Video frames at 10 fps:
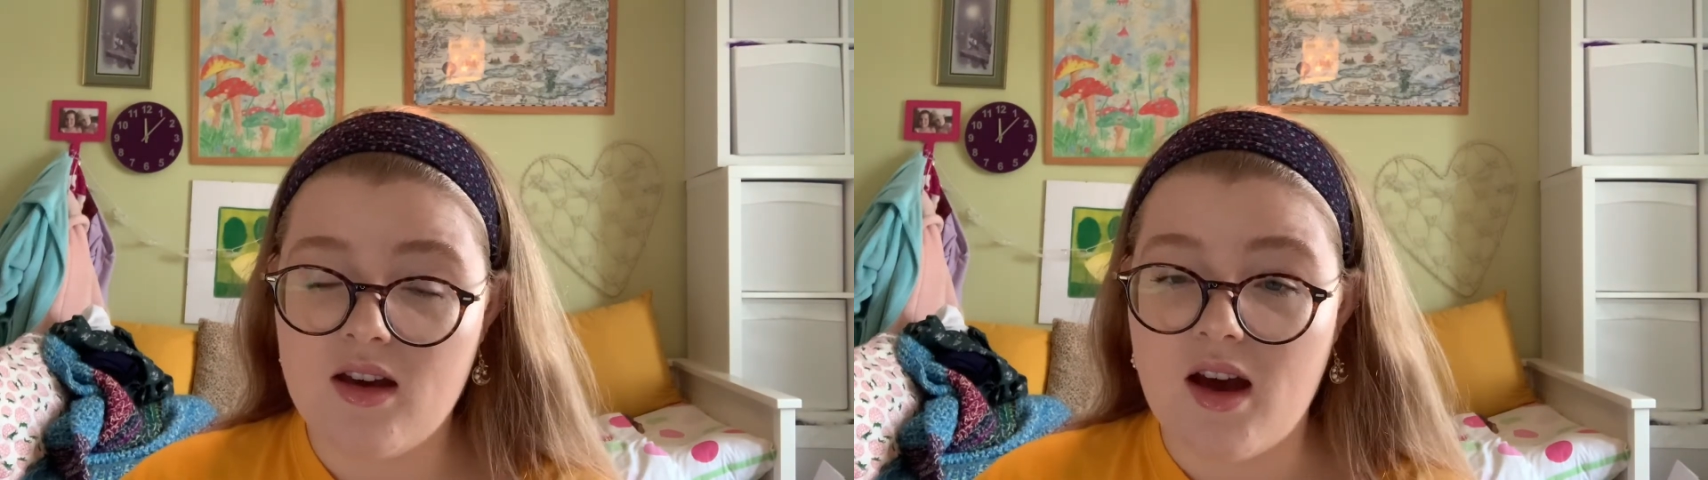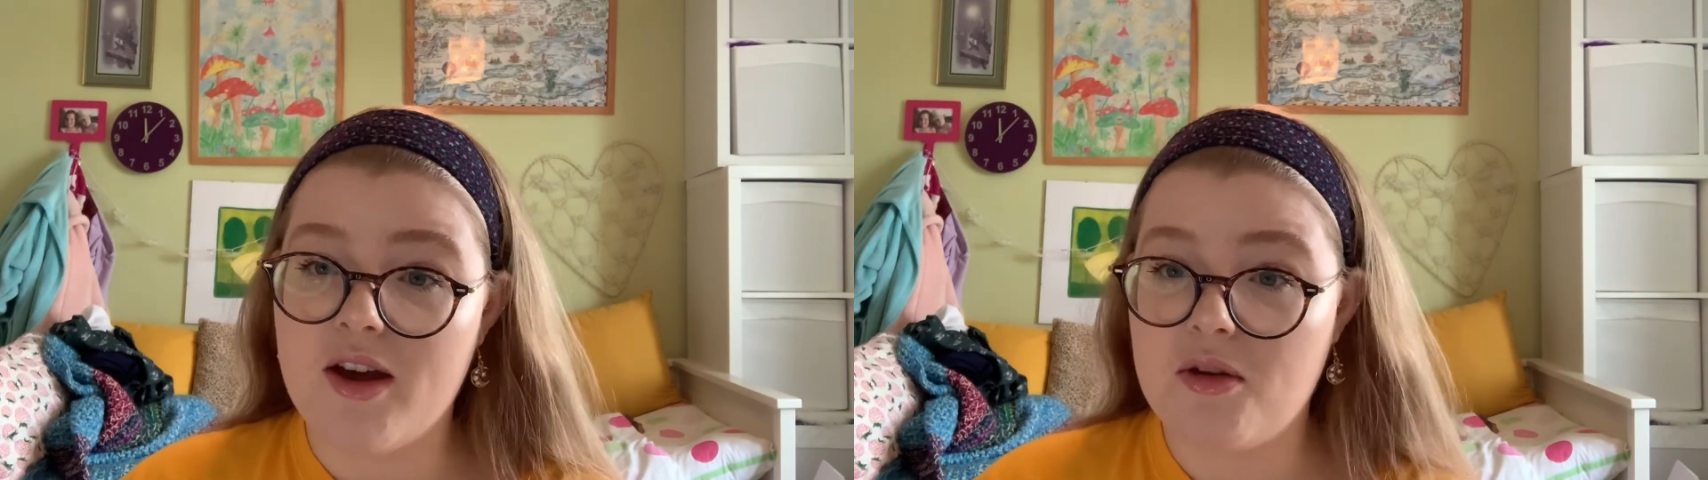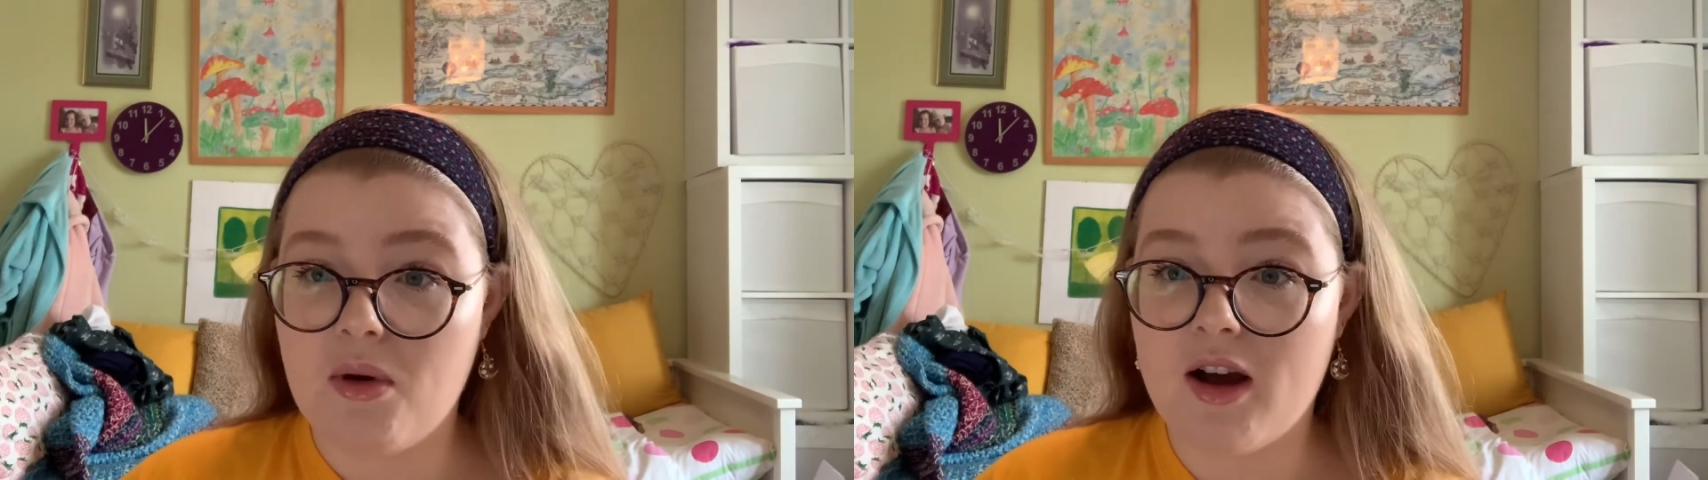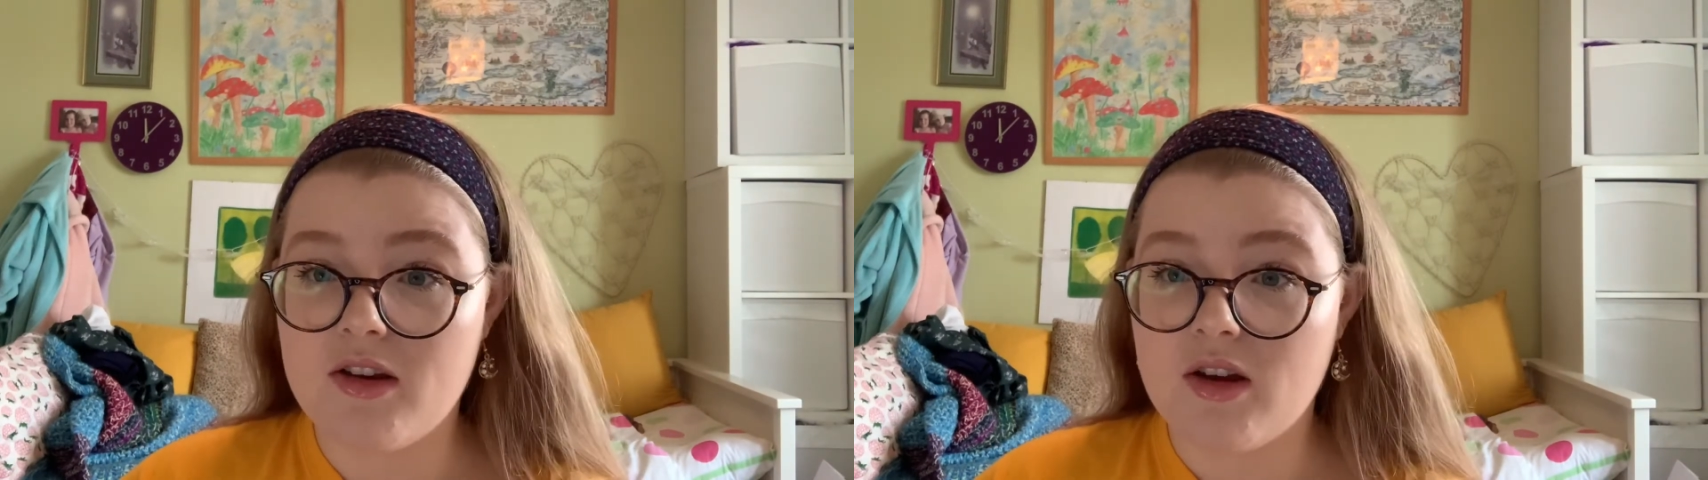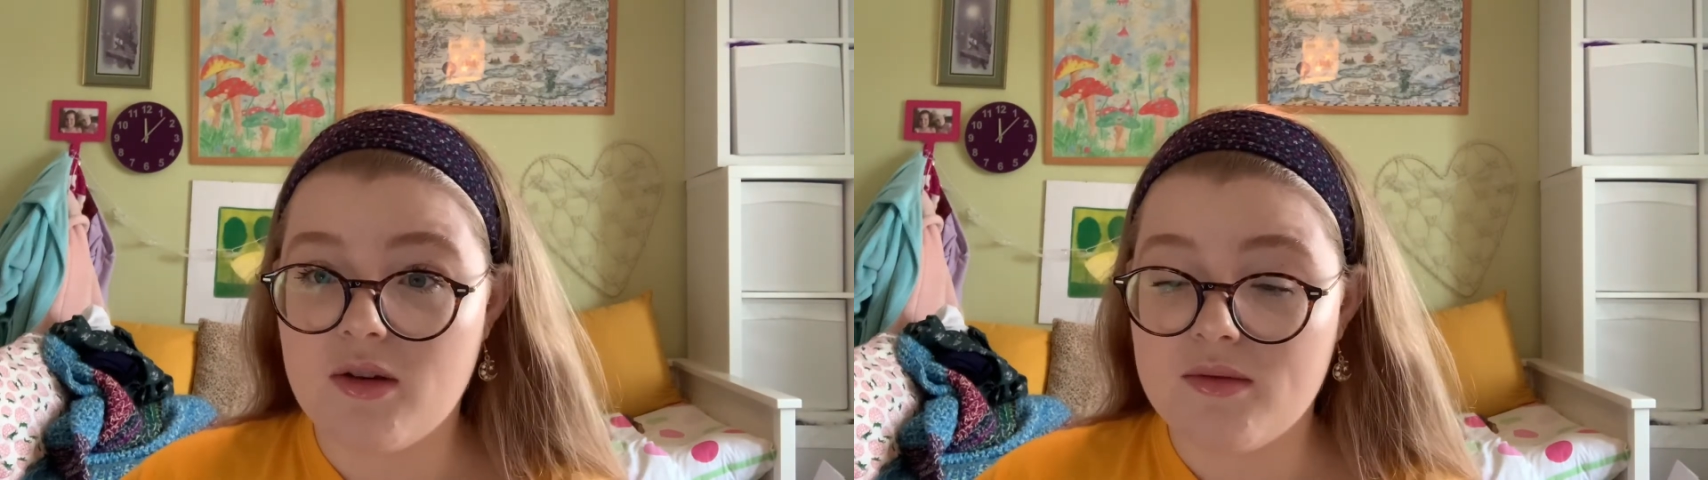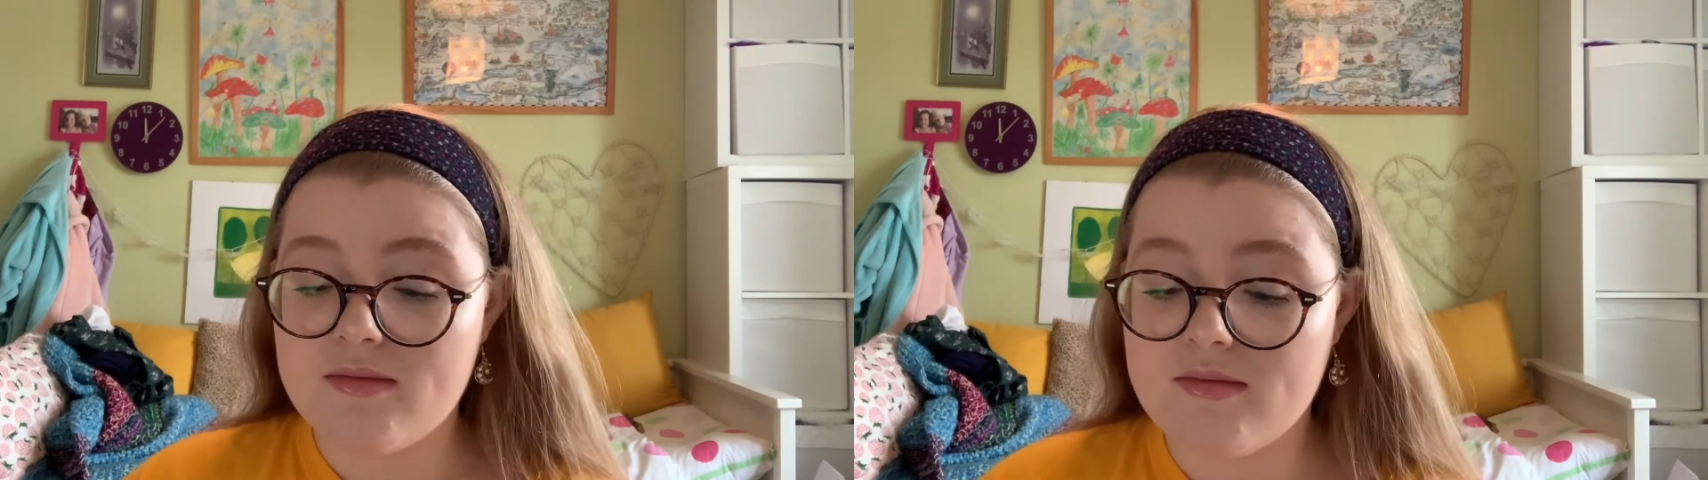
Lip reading: I know I do.